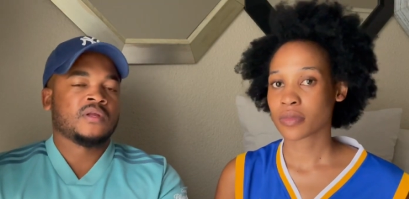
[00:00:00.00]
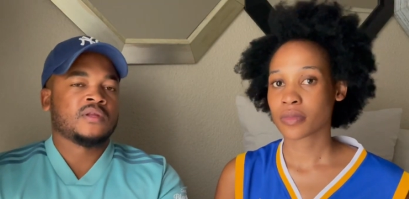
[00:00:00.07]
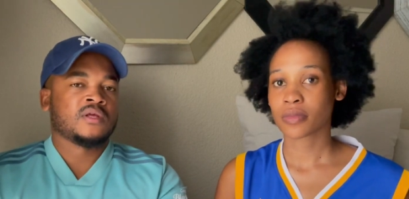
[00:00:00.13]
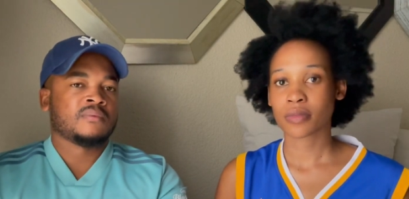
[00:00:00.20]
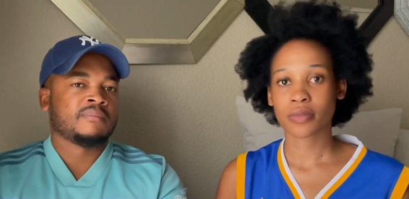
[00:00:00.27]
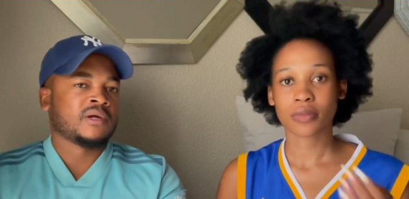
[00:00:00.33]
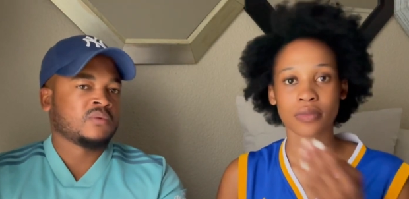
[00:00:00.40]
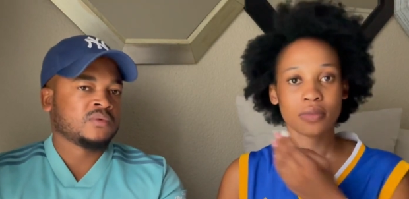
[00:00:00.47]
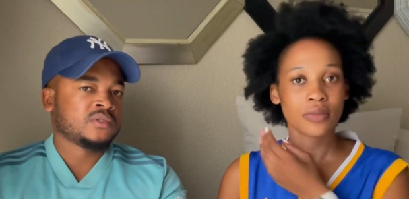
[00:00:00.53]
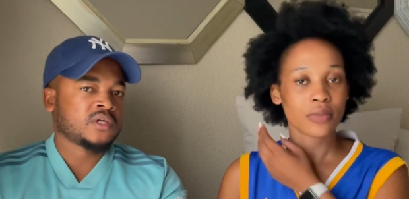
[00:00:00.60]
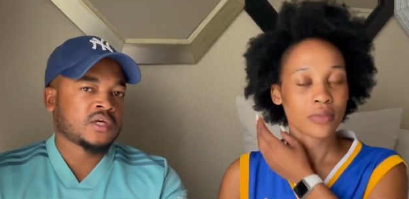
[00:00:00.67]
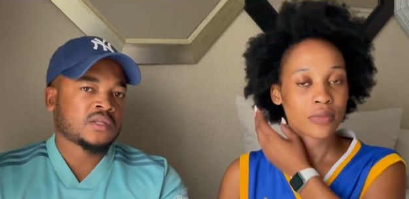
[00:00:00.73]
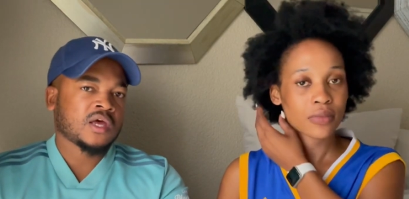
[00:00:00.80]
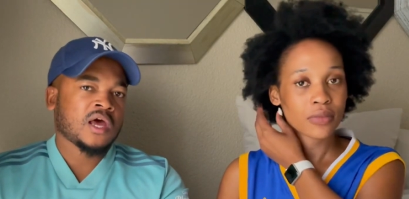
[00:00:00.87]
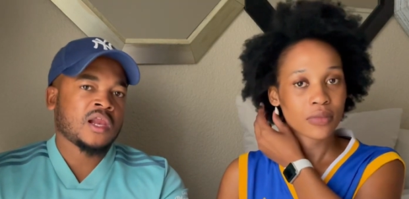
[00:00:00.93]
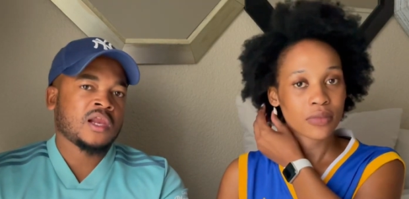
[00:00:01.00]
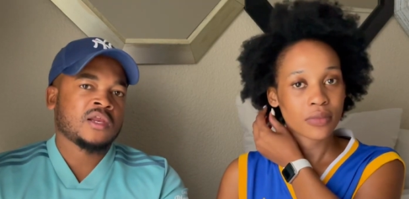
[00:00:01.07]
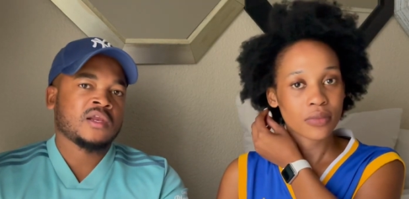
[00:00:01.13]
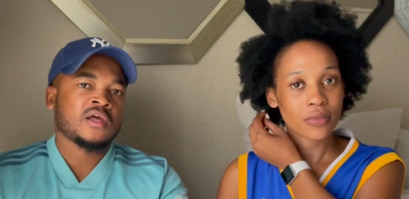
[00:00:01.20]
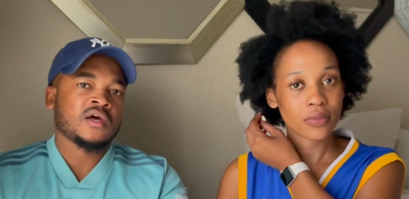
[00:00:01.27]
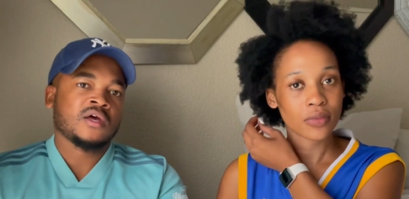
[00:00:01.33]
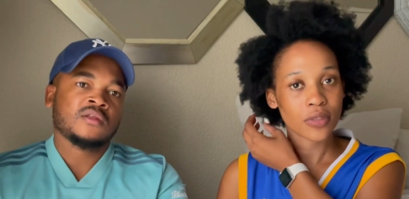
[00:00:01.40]
Speaker 1: and then but we'll check the
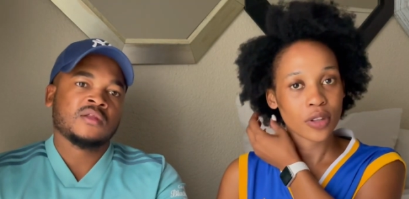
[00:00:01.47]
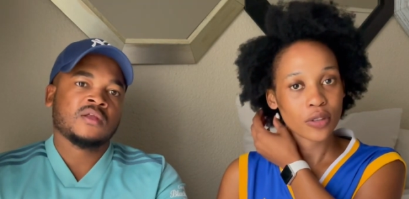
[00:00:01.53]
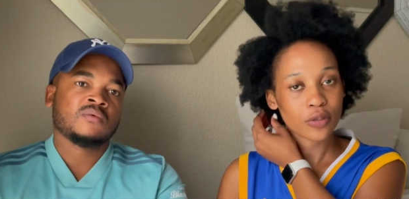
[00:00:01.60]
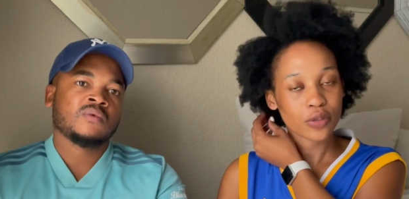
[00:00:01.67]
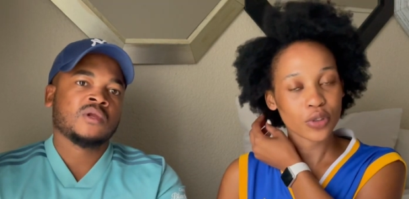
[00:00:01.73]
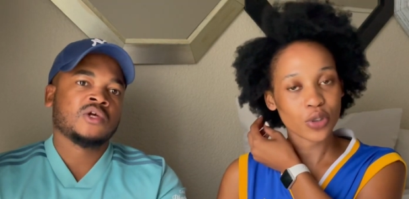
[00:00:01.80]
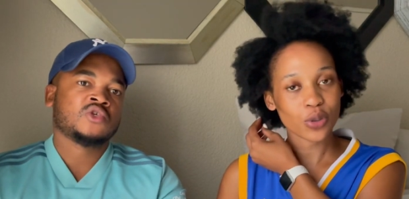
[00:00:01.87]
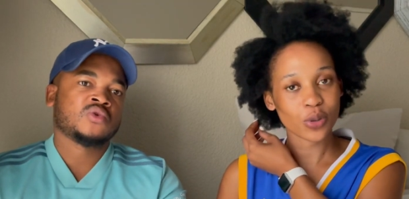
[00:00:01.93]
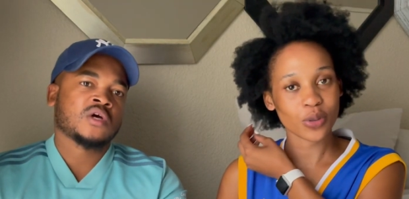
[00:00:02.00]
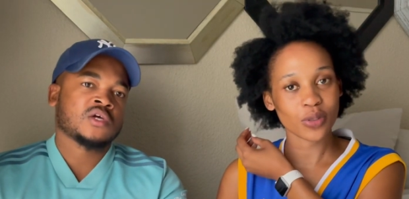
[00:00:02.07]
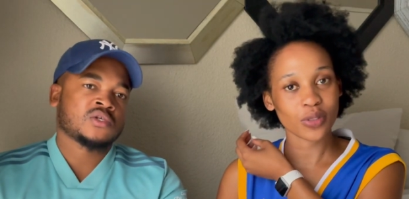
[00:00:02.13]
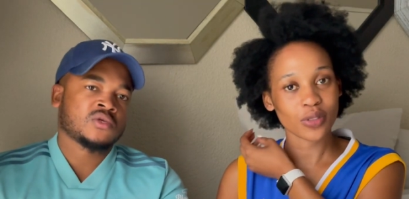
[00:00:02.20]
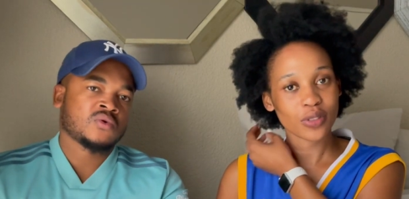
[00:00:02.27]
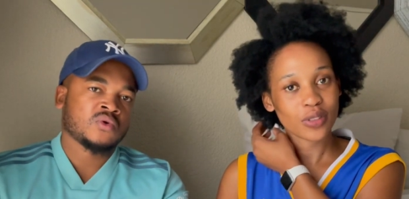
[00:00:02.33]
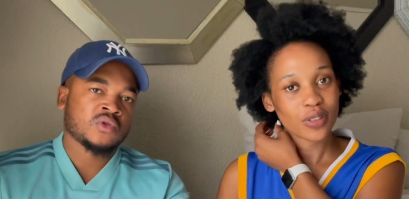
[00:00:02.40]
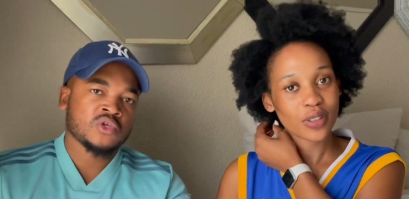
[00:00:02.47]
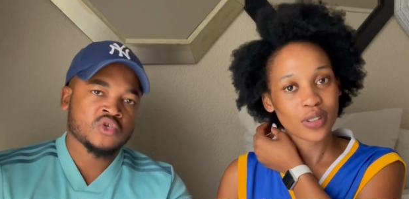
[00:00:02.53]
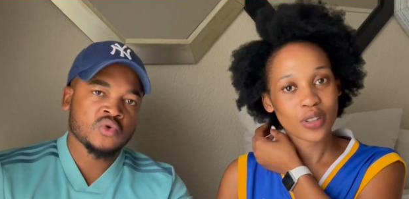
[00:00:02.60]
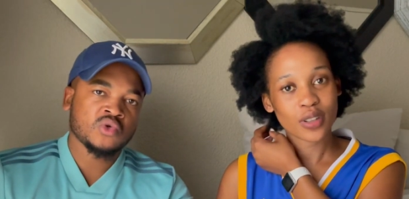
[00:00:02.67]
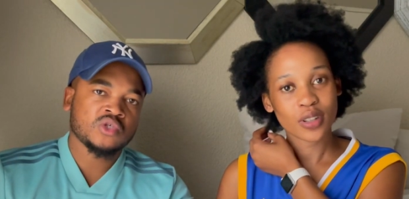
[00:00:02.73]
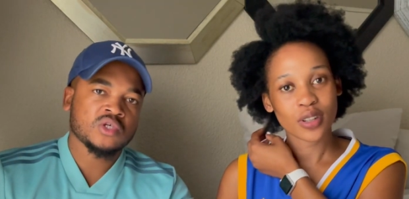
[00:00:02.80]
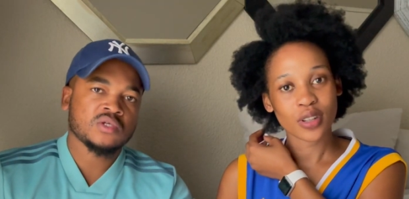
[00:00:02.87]
calendar and then we'll For let sure. you guys know on the
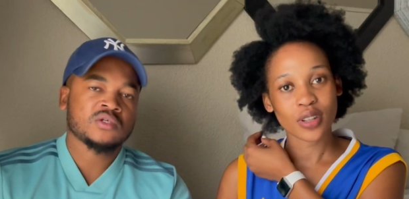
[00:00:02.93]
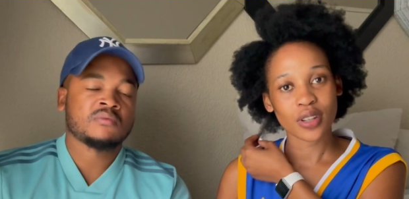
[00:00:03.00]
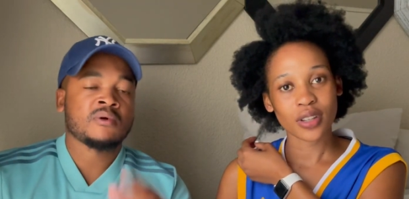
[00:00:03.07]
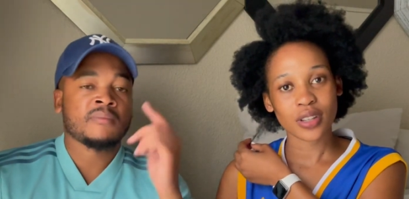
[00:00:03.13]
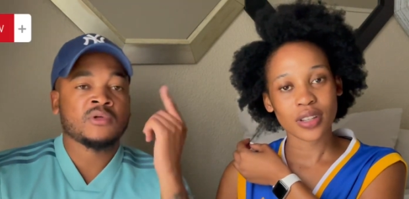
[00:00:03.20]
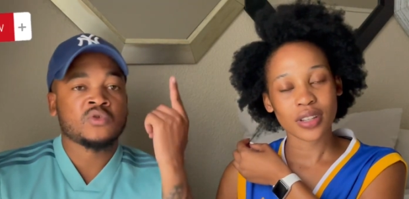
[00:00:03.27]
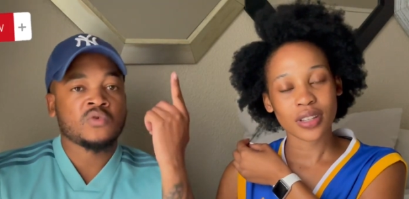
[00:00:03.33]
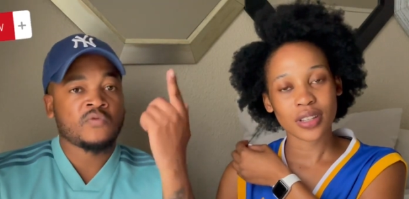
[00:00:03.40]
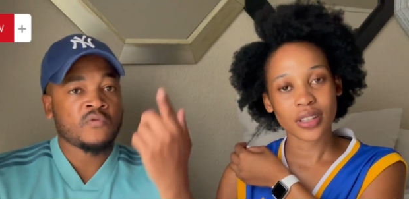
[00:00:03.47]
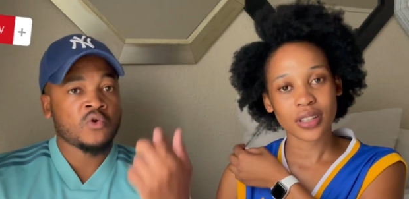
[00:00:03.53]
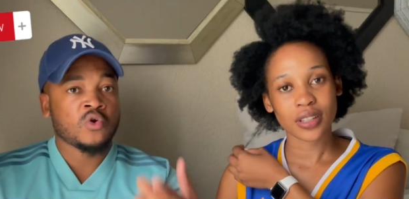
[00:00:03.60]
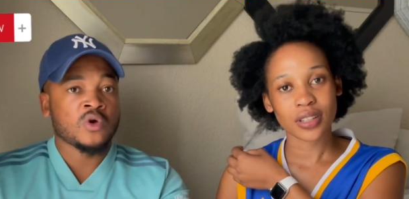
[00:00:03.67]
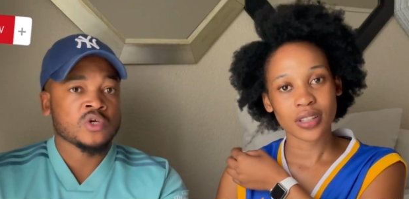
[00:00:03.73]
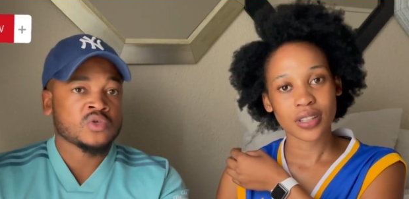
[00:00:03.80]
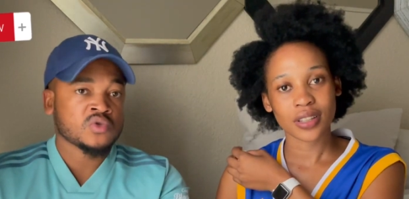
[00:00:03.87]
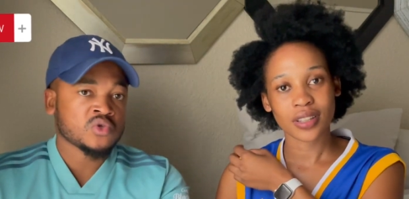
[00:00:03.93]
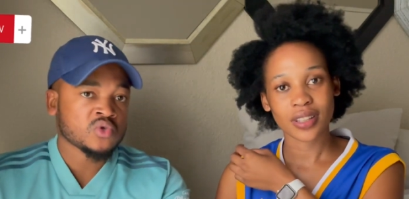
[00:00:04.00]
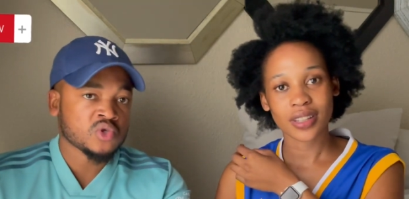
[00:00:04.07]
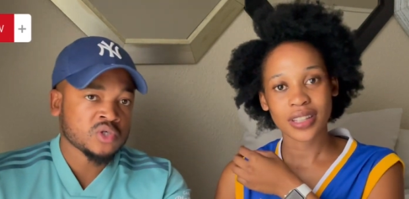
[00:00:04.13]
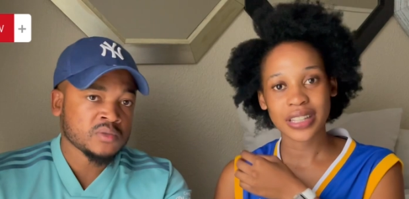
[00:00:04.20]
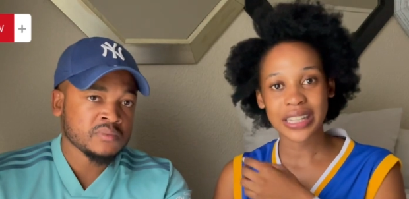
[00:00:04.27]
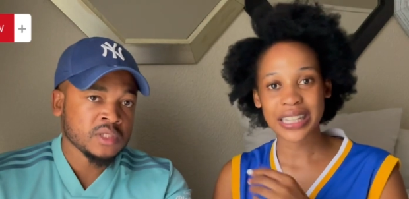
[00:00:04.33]
socials. Remember to follow us on
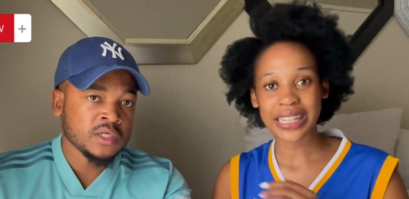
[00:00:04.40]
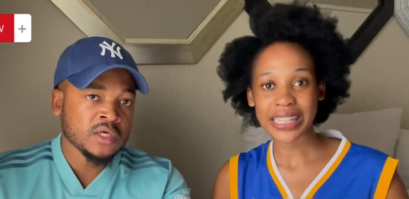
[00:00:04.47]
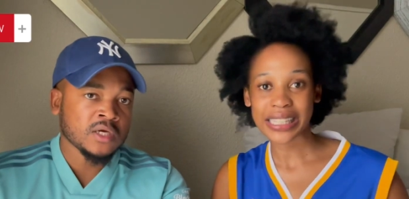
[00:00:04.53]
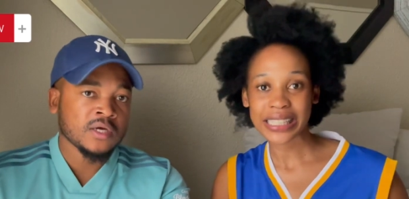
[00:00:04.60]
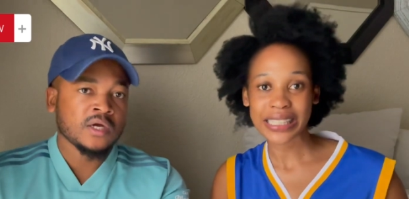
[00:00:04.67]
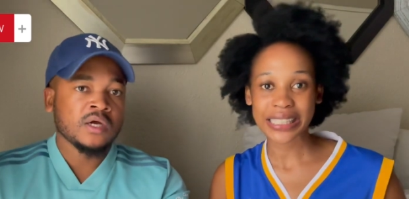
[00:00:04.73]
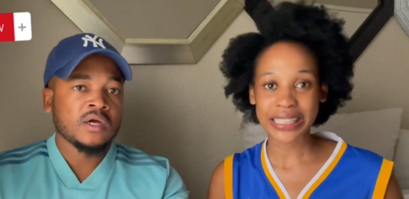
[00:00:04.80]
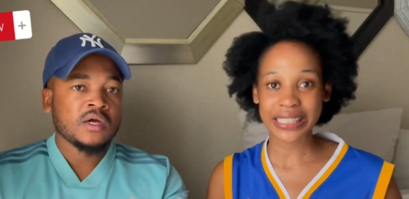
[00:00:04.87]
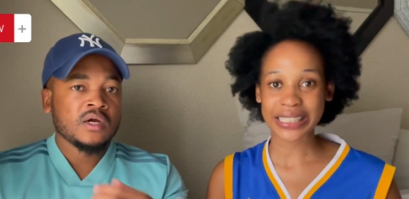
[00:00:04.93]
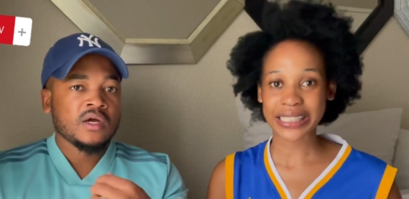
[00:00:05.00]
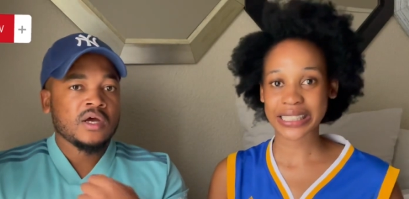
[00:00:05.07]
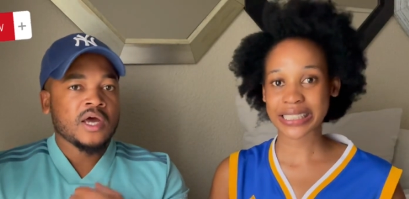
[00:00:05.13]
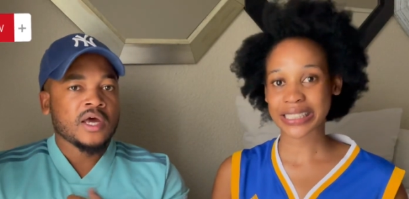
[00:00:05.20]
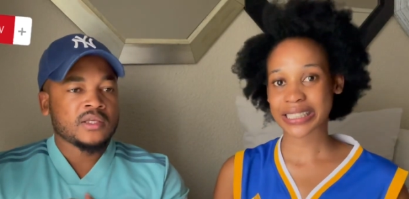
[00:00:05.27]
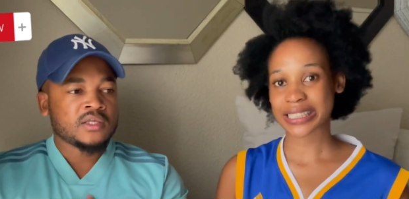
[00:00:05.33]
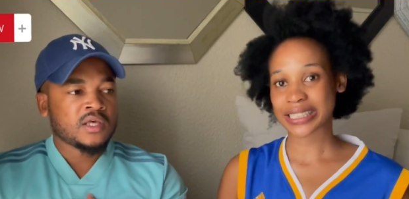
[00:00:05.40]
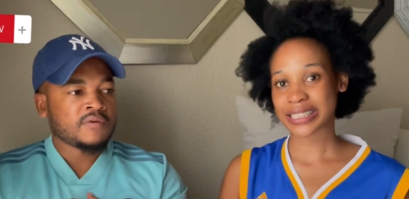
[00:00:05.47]
social media at